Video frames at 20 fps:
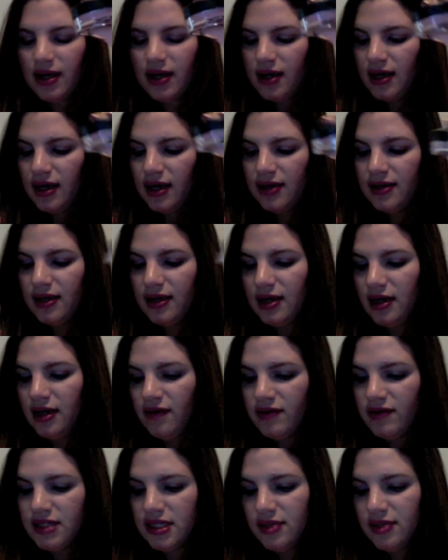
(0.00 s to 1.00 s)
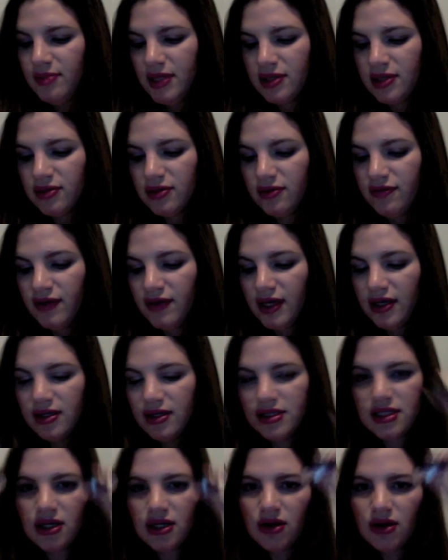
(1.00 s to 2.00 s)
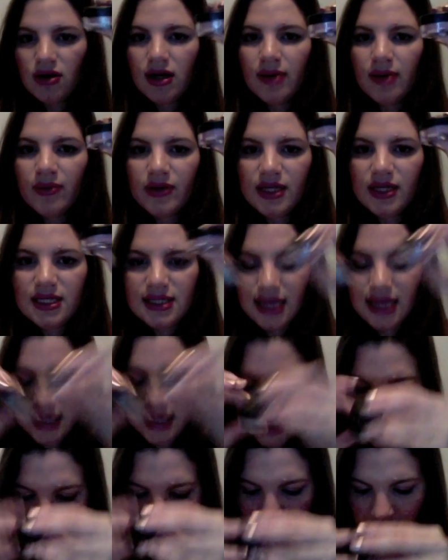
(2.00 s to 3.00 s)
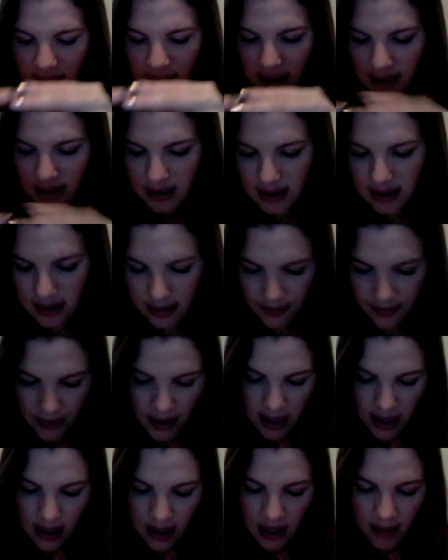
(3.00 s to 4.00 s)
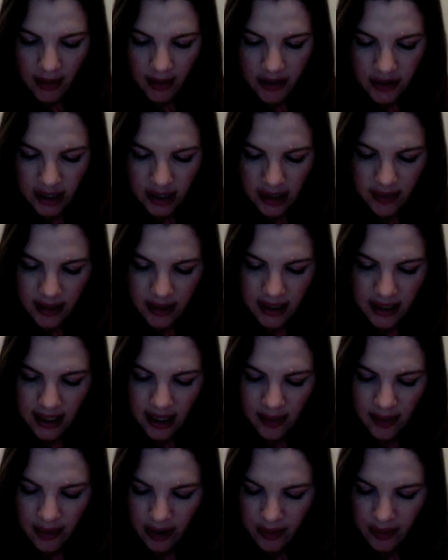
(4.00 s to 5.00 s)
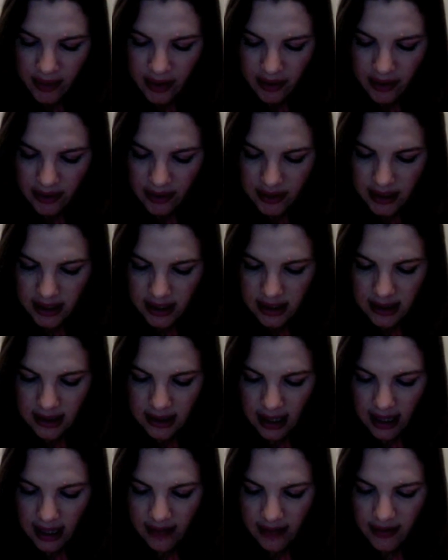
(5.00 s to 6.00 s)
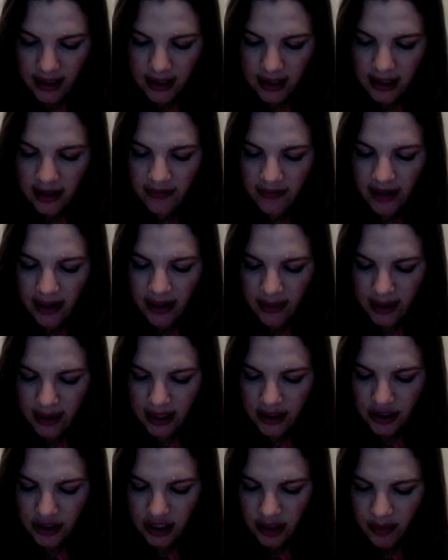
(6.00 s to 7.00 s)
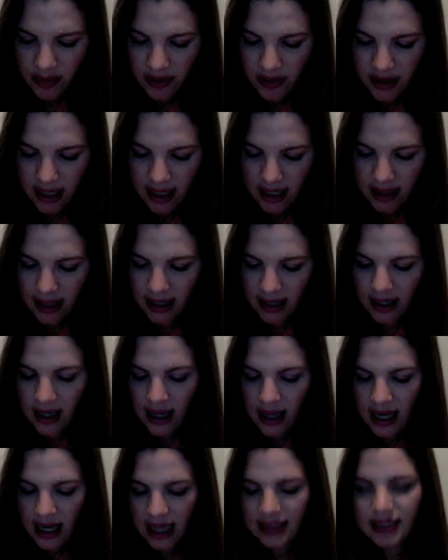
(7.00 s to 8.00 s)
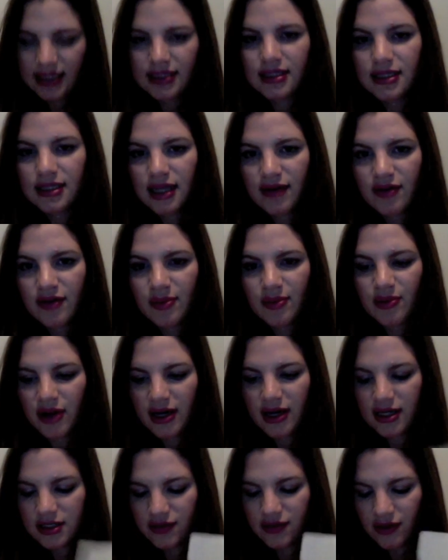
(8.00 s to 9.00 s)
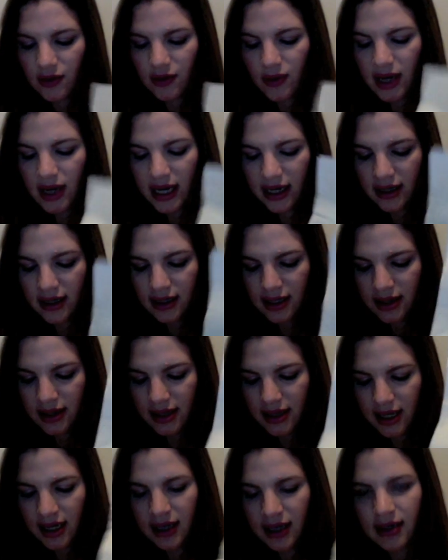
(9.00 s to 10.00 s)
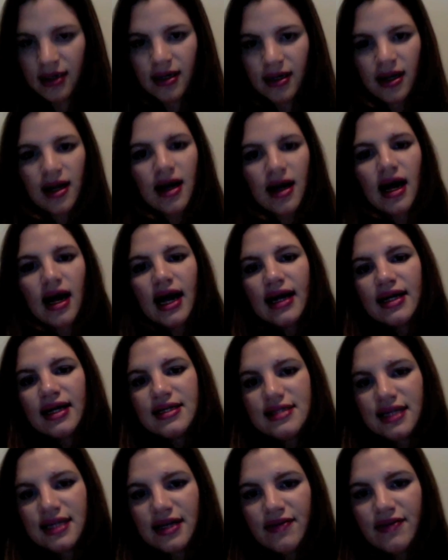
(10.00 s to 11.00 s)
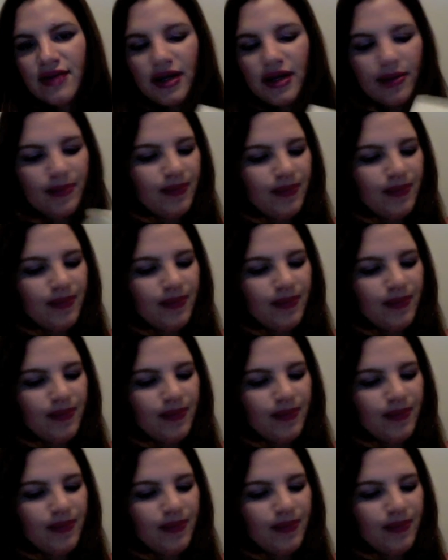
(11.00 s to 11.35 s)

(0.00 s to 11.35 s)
And then obviously the Mineral Veil. So I'm really psyched about these. I'm going to try them again. Bare Minerals I have like a love-hate relationship with it. Like, I tend to love the products for a while and then I get sick of them.